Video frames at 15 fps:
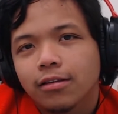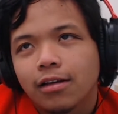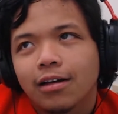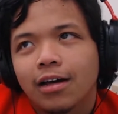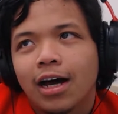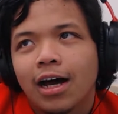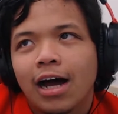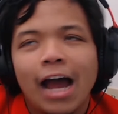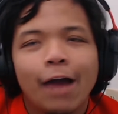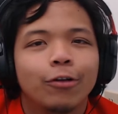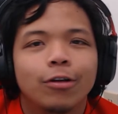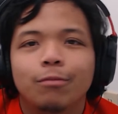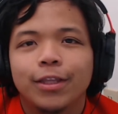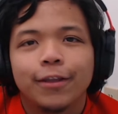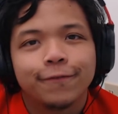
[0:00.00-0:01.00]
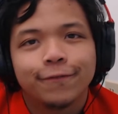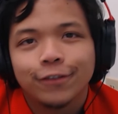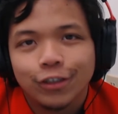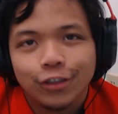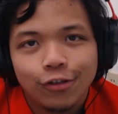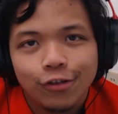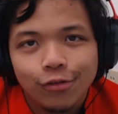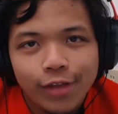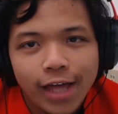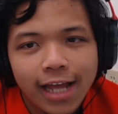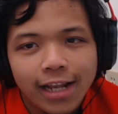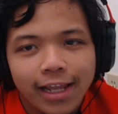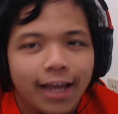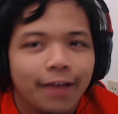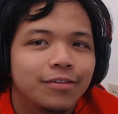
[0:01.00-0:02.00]
Uh, I wouldn't be the first to do that.
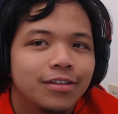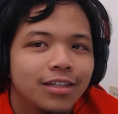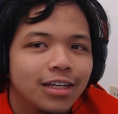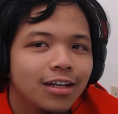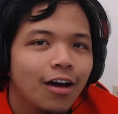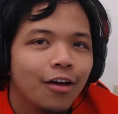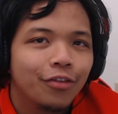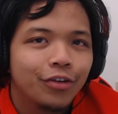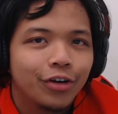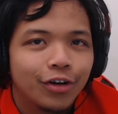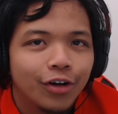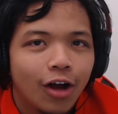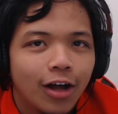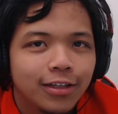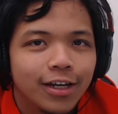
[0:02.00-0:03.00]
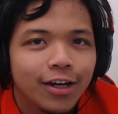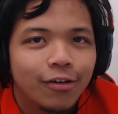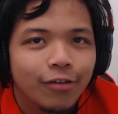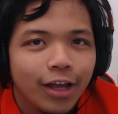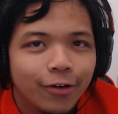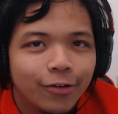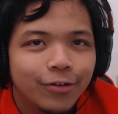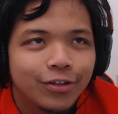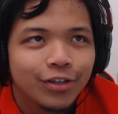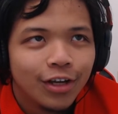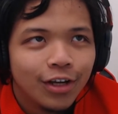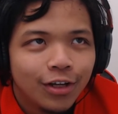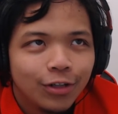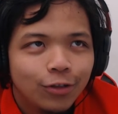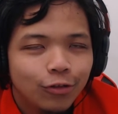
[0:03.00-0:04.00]
Like I've seen other content creators
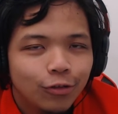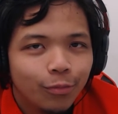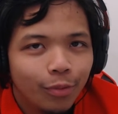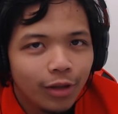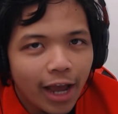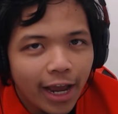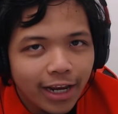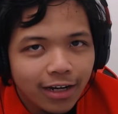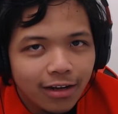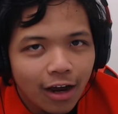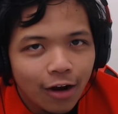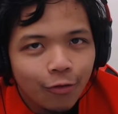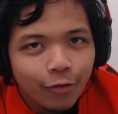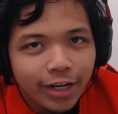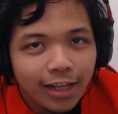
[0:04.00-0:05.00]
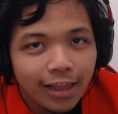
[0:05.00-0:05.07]
do blind arena,